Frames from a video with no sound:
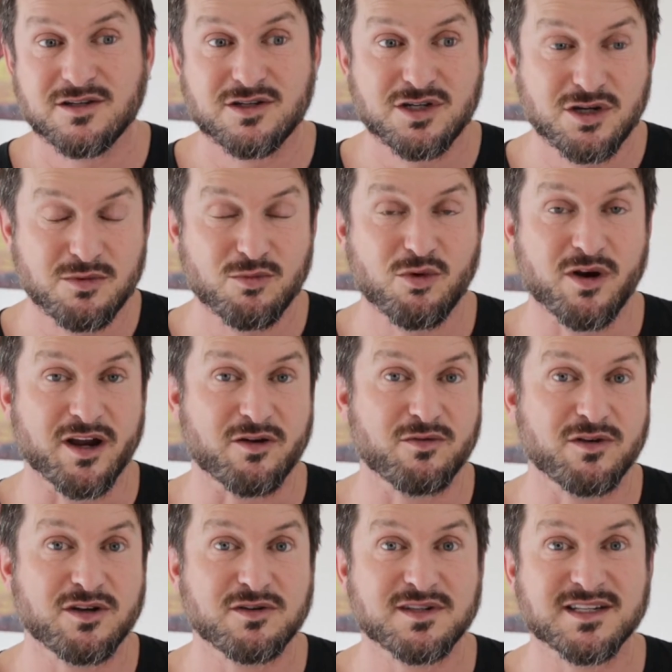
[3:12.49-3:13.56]
Turmeric
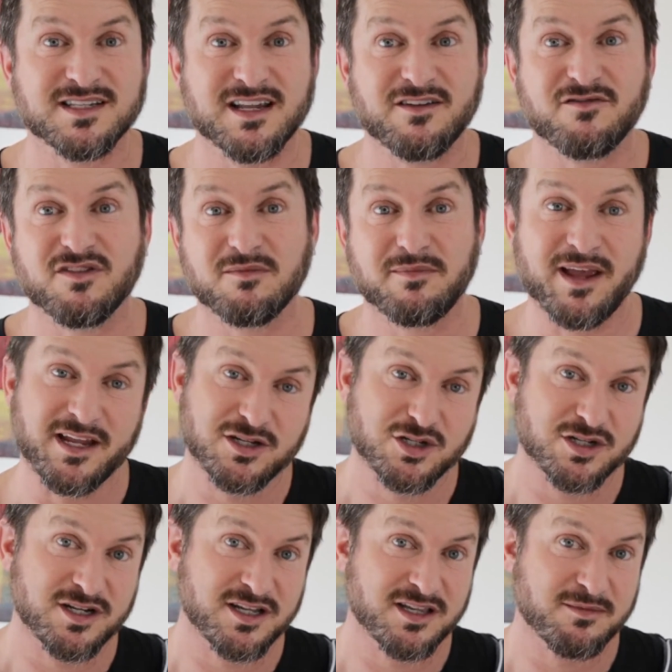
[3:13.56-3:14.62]
reduces
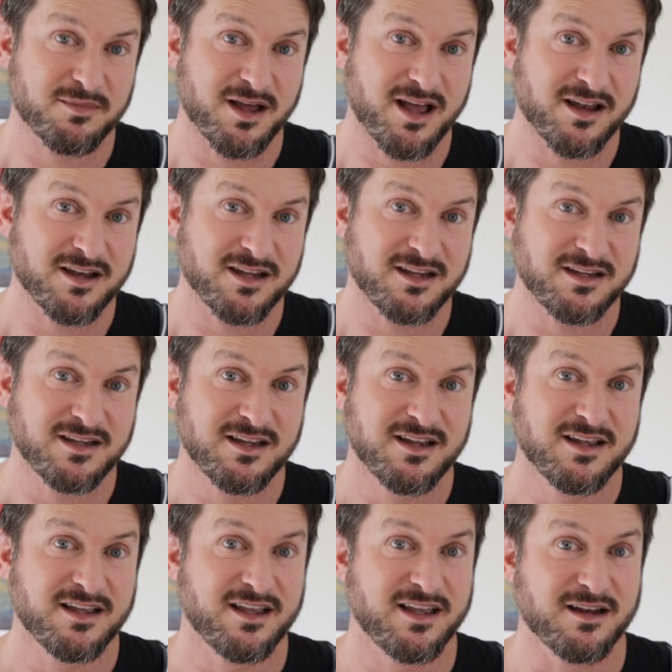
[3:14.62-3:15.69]
inflammation in the body
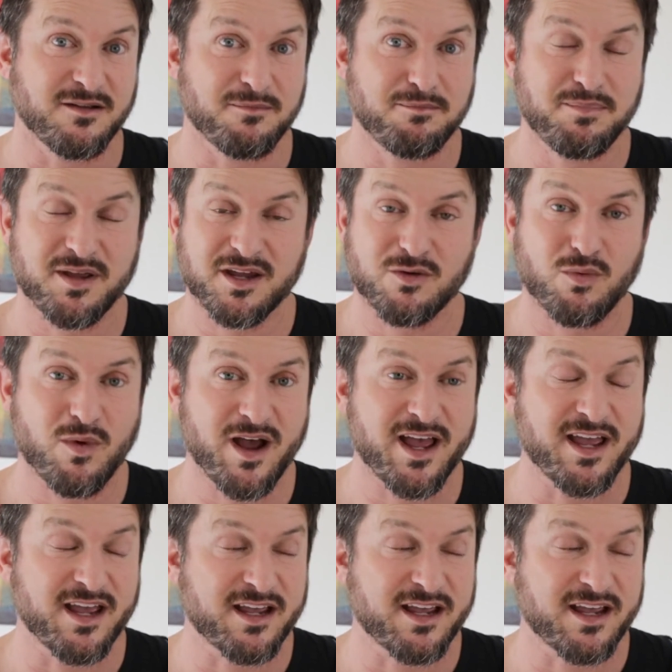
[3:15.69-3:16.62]
in a big way.